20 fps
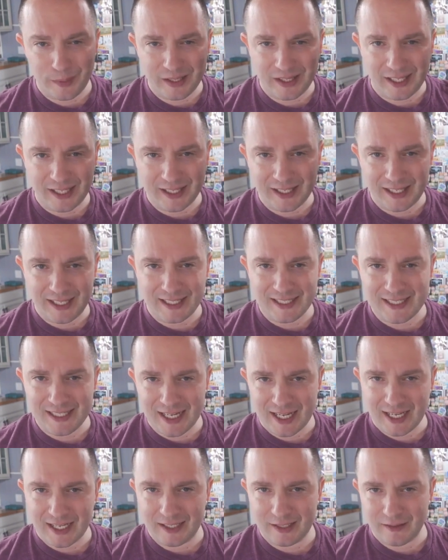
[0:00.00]
but like it's
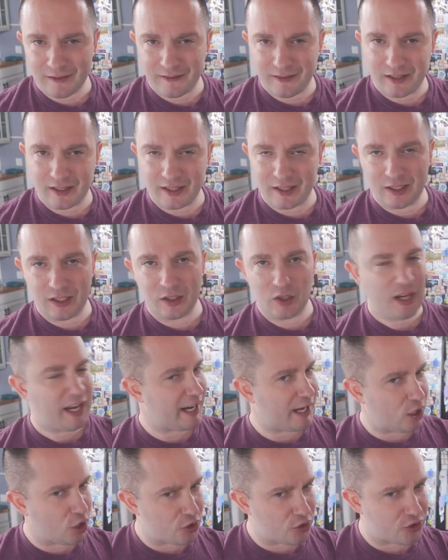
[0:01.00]
not
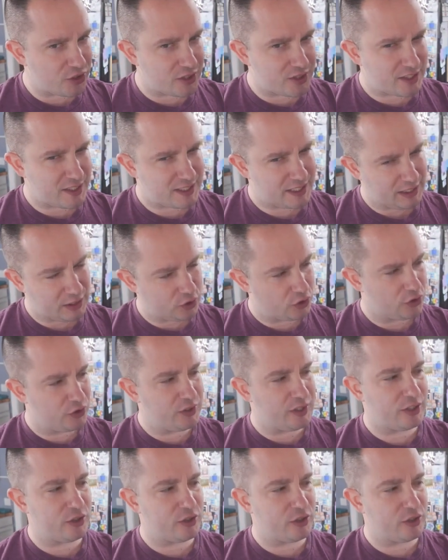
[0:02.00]
air sealed.